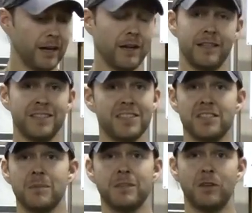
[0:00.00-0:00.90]
Uh, this
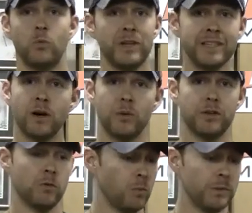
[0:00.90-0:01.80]
is something that we dealt
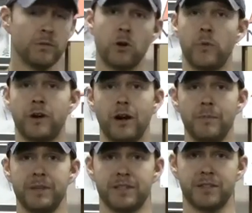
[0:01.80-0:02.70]
with when we were growing
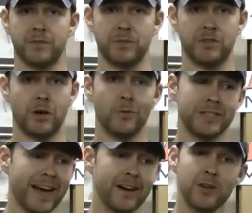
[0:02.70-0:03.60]
our business from the start
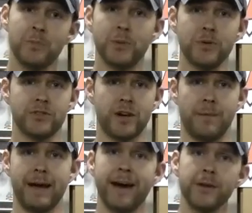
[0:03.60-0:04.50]
was how do you
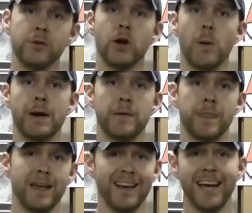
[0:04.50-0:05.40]
bootstrap? How do you go
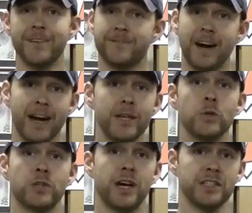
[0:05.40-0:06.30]
out and find
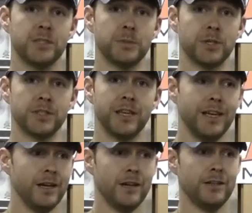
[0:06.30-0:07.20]
those customers?
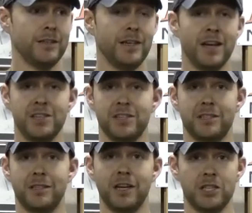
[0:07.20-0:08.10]
Or not
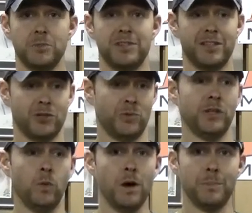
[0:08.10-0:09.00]
just customers that you
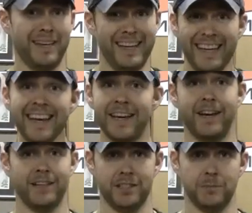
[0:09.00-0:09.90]
really want, but any
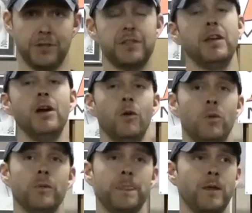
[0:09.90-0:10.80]
customers.
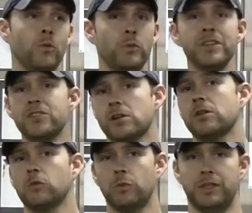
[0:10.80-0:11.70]
Well, we
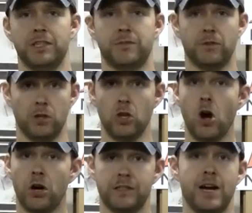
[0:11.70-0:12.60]
struggled with this for a
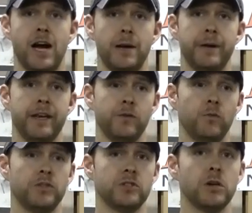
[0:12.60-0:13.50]
long time, and it,
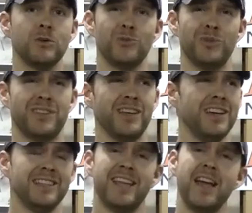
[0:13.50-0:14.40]
we struggled with
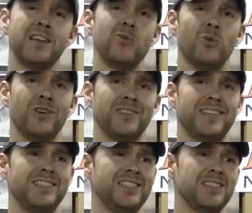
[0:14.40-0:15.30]
taking work
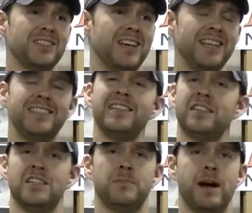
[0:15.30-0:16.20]
that just it
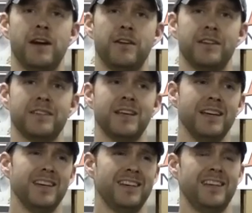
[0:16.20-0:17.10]
didn't inspire us.
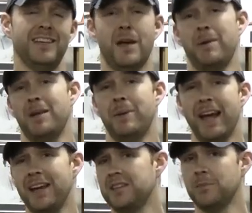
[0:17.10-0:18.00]
It, I mean, it
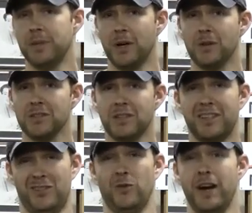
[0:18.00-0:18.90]
paid some bills,
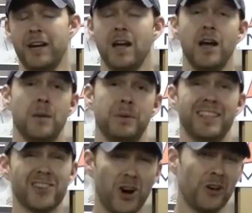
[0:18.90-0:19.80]
that's great, but
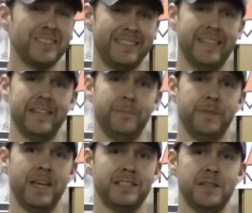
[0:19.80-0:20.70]
that's all it did.
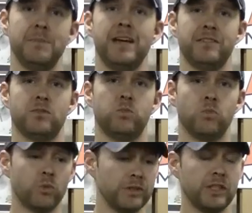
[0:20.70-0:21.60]
It didn't make us
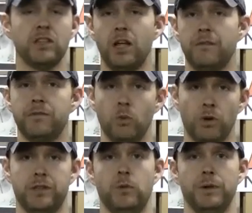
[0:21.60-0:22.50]
really love the
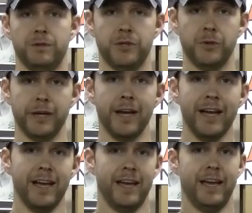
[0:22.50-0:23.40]
work that we were
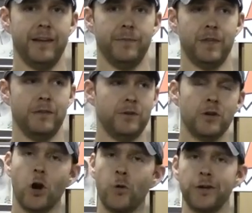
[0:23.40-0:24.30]
doing. And if
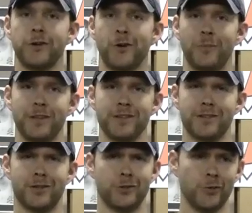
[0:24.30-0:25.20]
you're owning your own
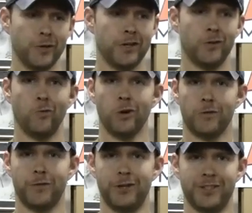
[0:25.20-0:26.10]
business or doing
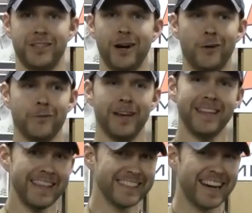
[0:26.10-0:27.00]
work for yourself,
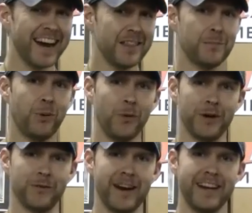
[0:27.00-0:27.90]
that's kind of the
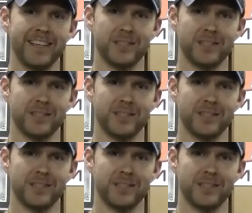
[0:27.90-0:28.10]
point, right?